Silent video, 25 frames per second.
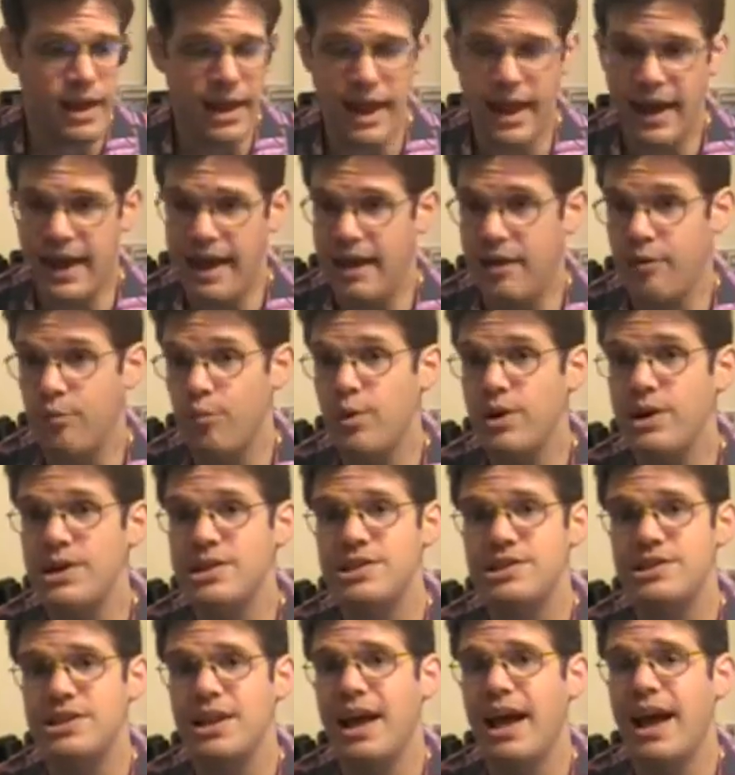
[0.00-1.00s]
And we
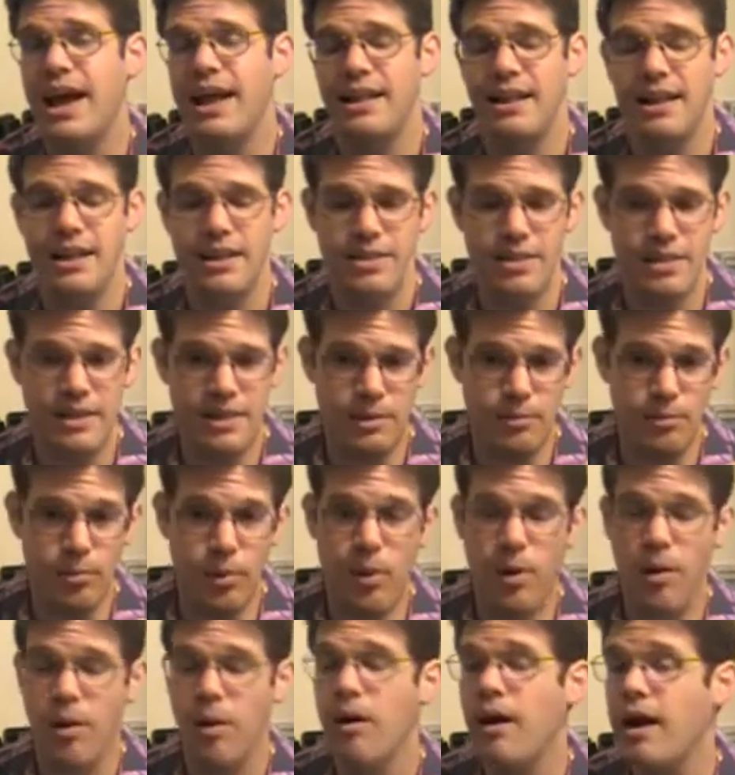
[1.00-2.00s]
sat in the
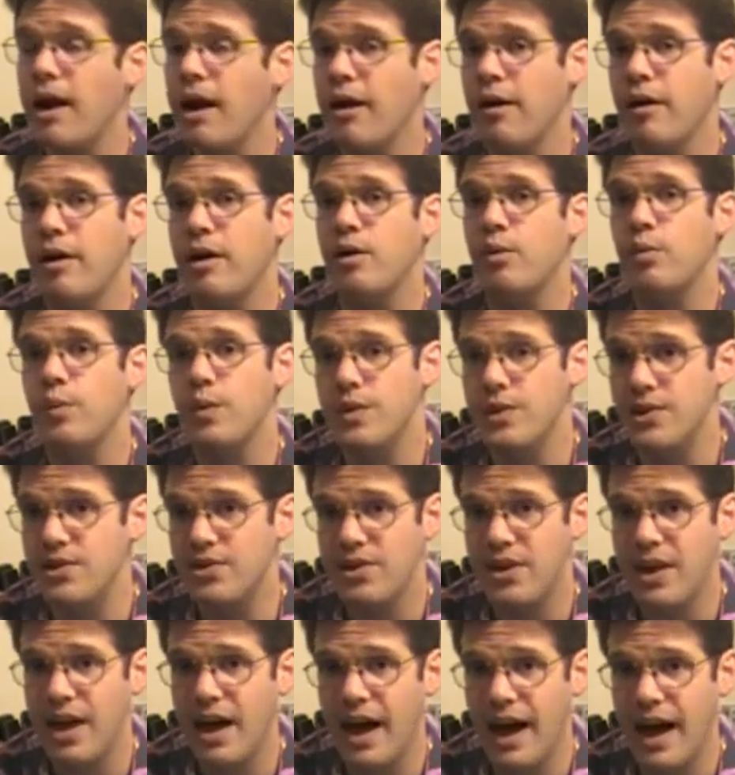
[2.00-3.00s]
bar area with this
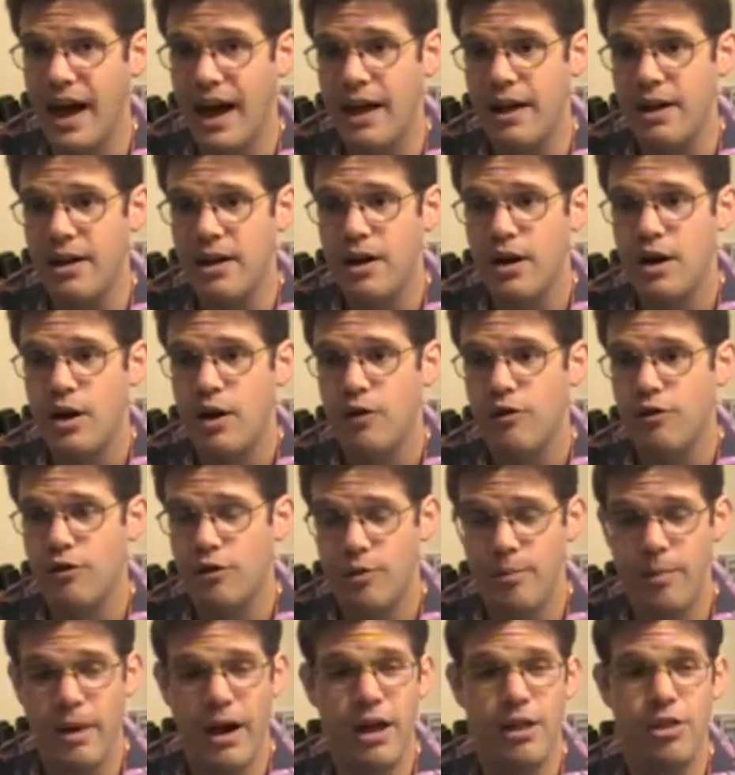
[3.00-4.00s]
guy
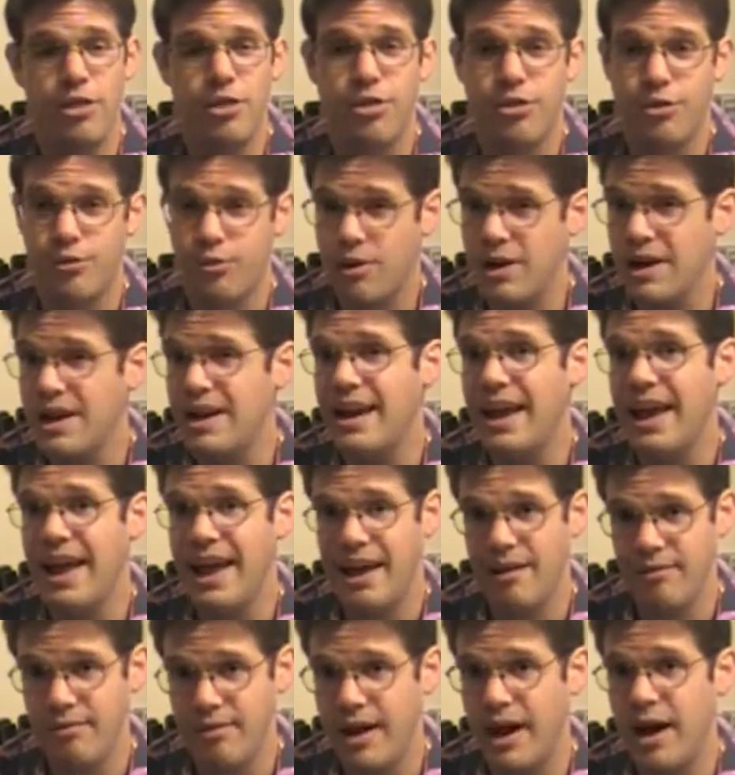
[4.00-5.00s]
for about three and a
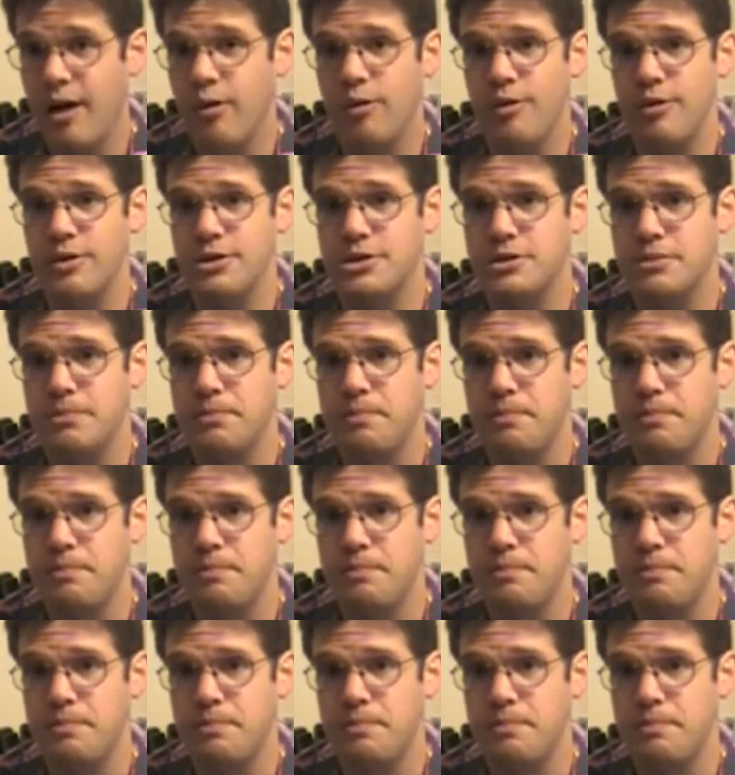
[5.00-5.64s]
half hours.